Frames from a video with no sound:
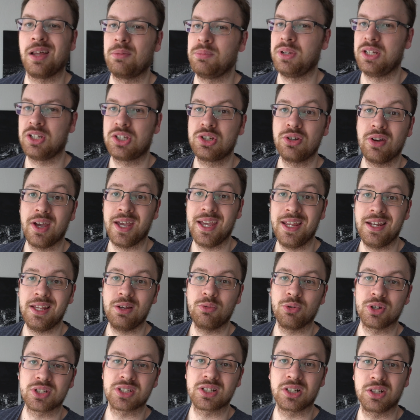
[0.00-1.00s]
I mean, 280
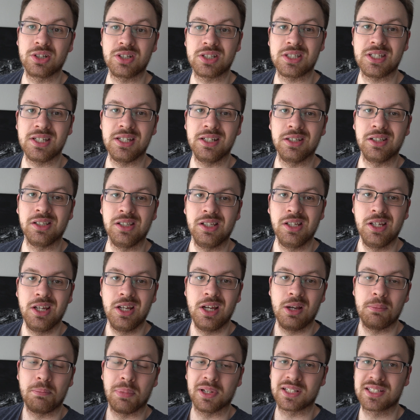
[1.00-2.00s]
was a good deal,
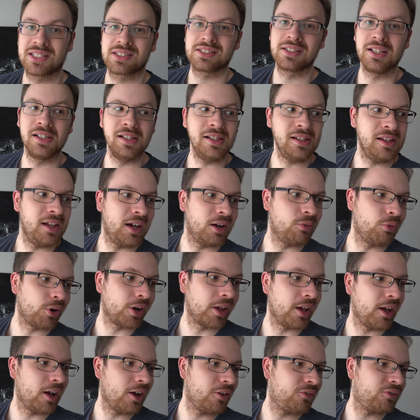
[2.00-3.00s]
but still I want
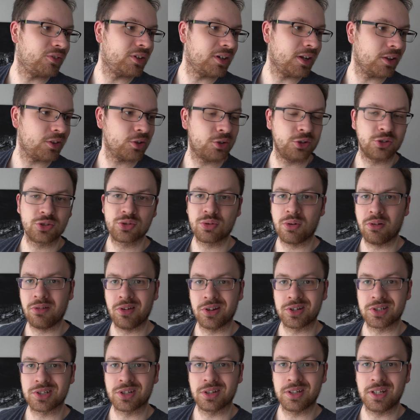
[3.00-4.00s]
to have another
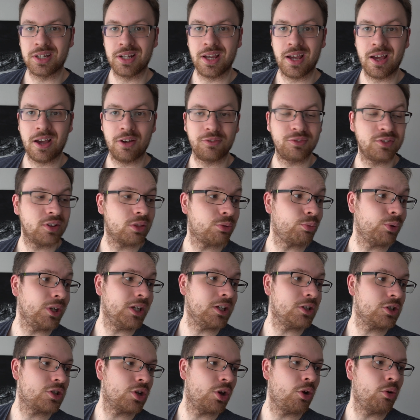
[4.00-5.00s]
controller so that I have 3
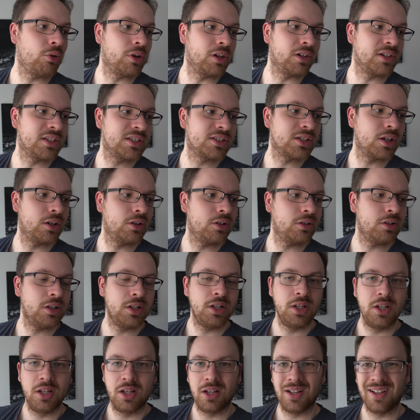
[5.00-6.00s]
in total. So
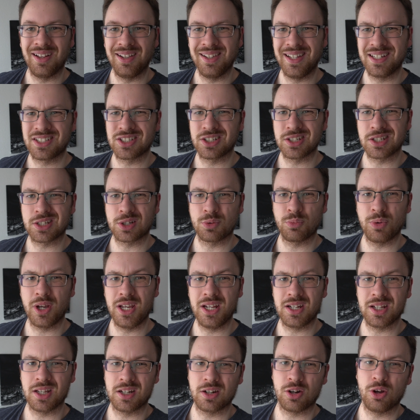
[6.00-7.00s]
let's just
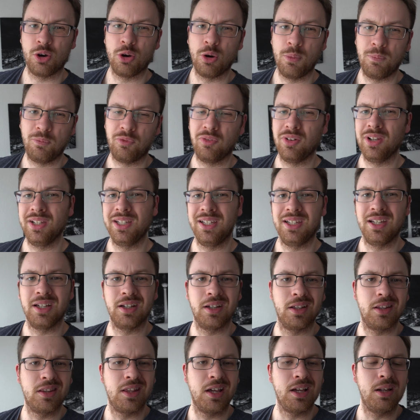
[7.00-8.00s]
wait, and hopefully
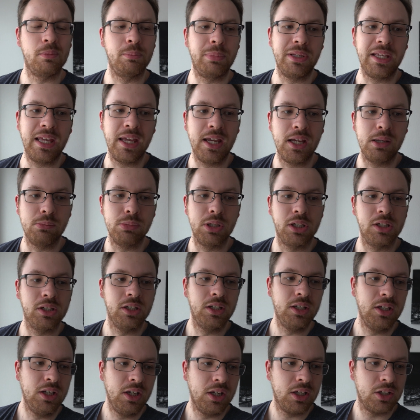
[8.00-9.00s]
they'll be
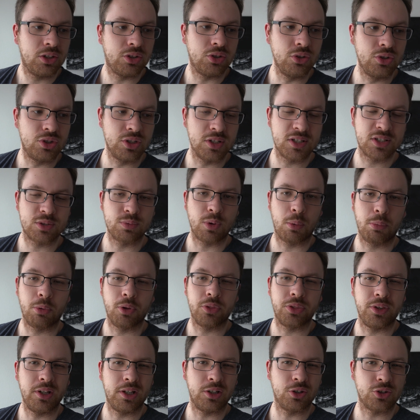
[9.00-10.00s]
able to just swap
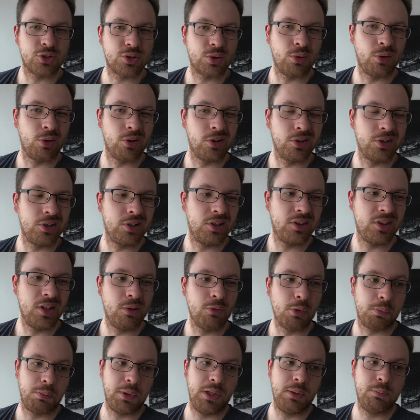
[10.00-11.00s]
out the controller. That
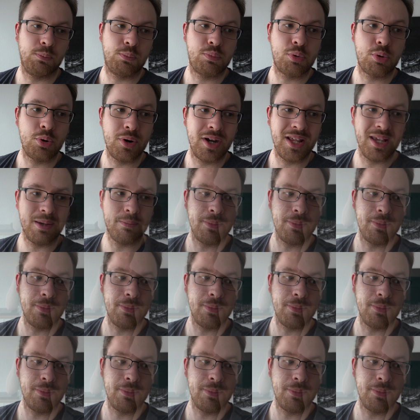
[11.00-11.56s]
would be pretty